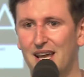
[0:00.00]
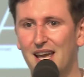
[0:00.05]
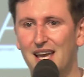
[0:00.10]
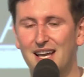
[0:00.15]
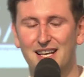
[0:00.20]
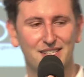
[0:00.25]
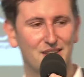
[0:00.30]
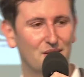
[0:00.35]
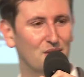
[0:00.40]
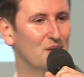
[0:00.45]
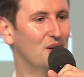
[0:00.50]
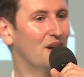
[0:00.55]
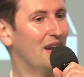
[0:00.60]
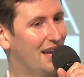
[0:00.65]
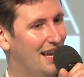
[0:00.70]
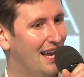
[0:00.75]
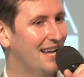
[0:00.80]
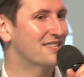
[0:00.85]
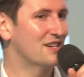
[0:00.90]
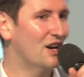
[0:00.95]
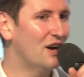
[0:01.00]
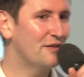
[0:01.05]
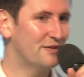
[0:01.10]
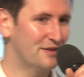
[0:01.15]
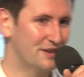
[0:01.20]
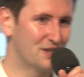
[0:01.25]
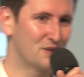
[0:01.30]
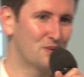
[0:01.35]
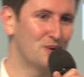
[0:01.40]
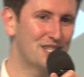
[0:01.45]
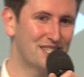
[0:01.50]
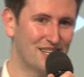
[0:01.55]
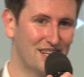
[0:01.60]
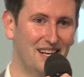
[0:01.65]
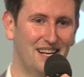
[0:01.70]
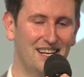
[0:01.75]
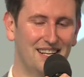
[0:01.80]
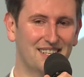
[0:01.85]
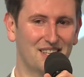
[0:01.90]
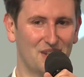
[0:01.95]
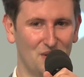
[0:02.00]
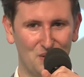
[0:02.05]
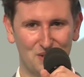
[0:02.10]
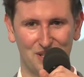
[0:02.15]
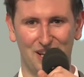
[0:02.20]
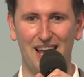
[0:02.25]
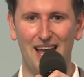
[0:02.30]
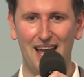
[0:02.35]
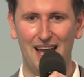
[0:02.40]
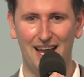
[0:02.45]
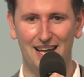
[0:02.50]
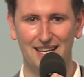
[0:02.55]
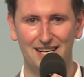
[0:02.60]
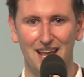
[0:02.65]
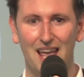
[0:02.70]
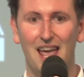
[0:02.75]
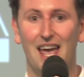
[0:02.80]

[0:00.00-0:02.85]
So, as often, Switzerland goes ahead.